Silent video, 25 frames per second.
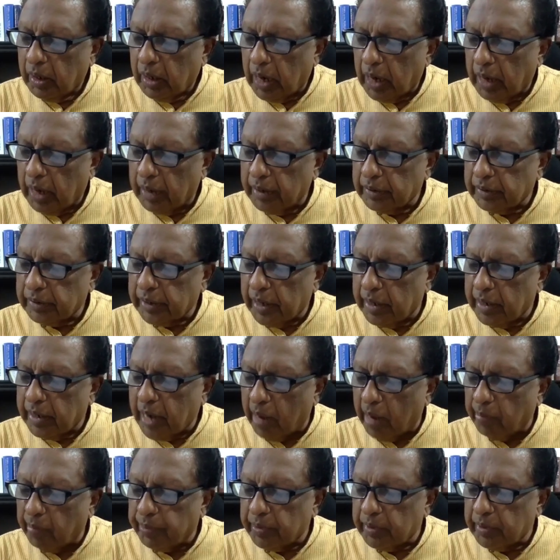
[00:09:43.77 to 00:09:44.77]
And this can
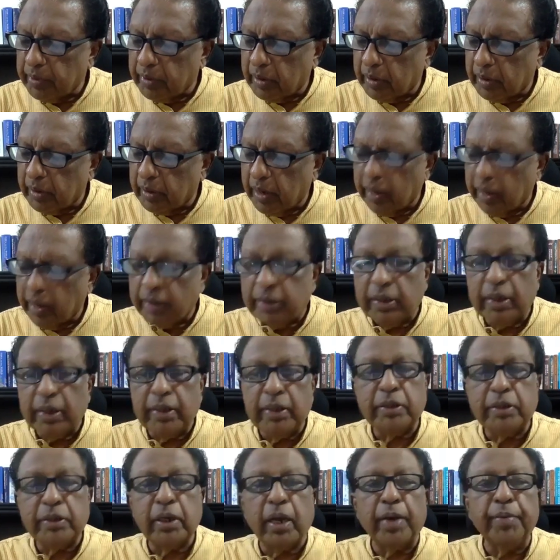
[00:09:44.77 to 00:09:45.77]
happen at
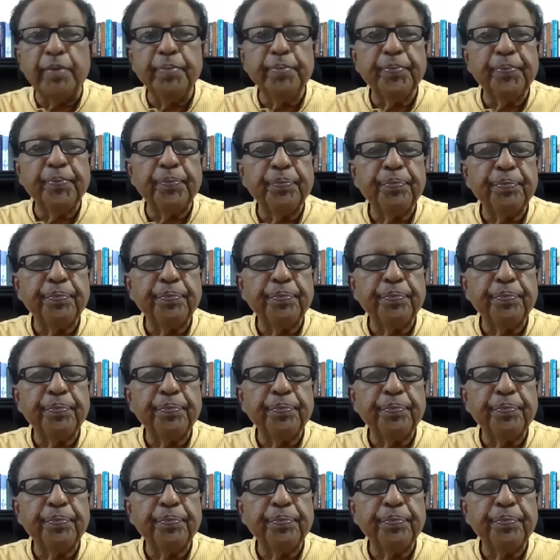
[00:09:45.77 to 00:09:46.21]
any time.